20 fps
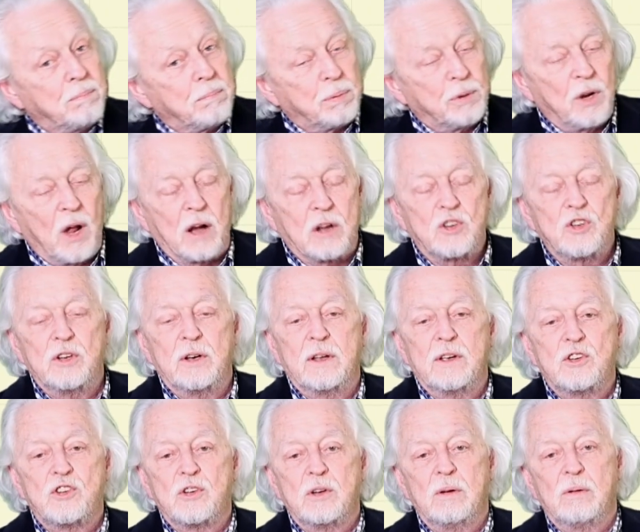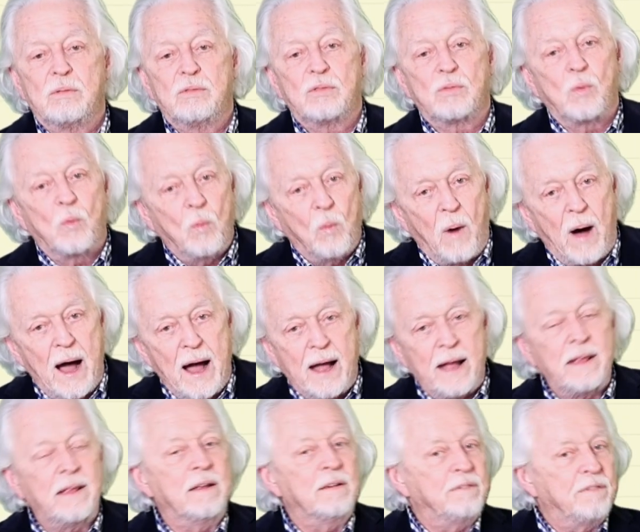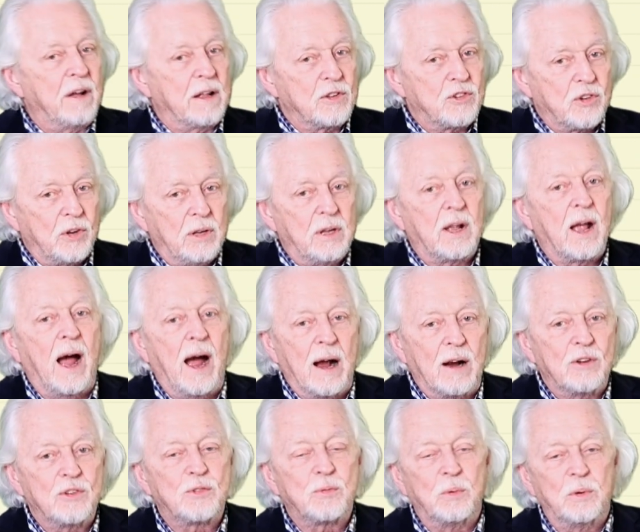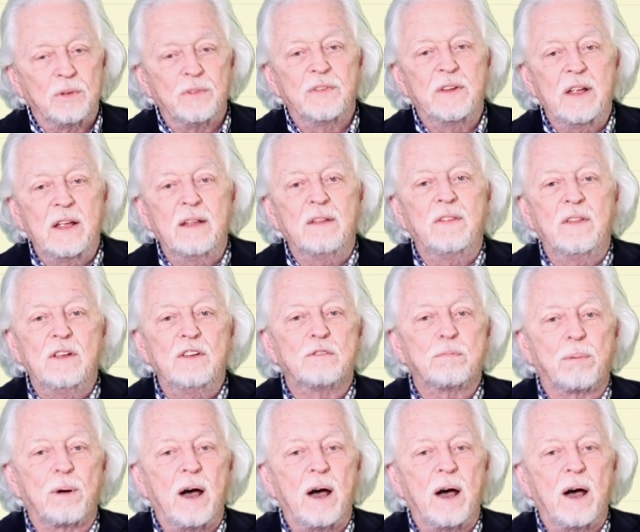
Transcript: Production issues. Why? Eventually, cars will need these